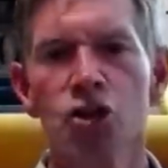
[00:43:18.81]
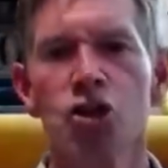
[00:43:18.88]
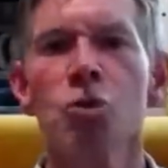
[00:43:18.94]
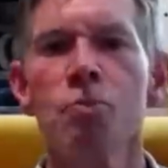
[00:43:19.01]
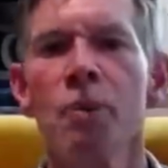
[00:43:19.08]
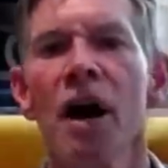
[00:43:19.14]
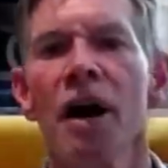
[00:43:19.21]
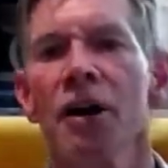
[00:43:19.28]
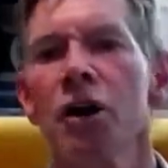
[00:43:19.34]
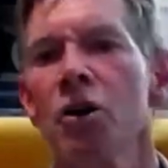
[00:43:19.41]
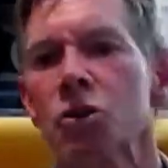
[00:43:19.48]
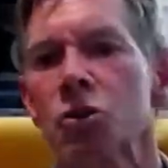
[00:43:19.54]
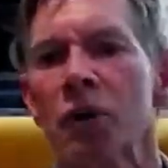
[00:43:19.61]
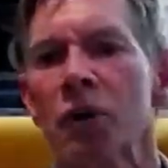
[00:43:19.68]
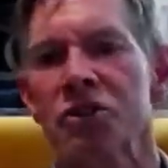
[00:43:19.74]
DuPont
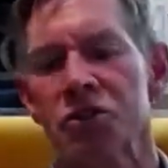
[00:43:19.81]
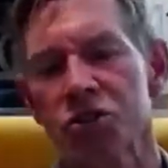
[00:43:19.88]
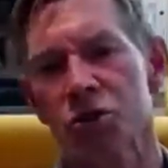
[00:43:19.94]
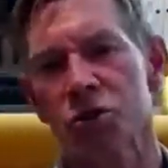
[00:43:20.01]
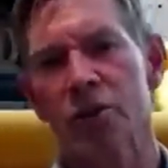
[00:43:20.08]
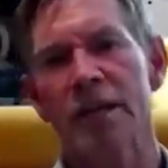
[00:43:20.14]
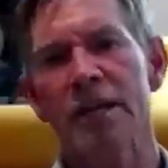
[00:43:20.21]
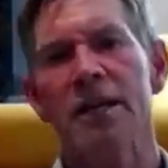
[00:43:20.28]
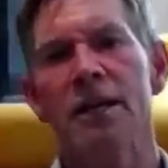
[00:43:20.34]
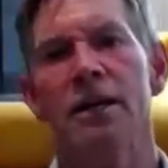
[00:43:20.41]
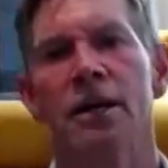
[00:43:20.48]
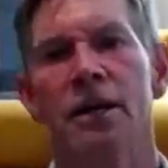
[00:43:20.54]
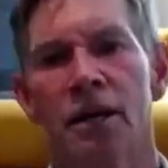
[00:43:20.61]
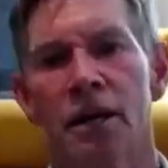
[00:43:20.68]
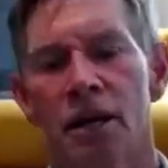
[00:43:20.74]
knows what it's doing.
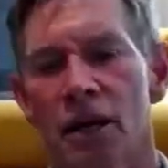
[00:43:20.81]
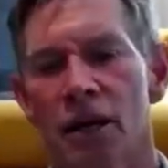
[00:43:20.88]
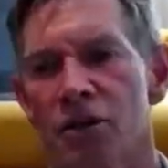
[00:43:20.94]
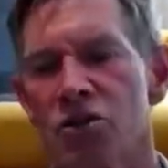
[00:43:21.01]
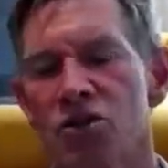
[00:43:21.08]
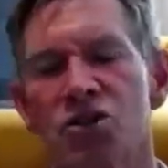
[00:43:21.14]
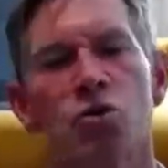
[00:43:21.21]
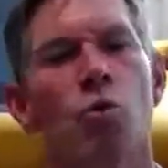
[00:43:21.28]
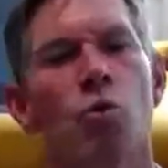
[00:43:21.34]
There's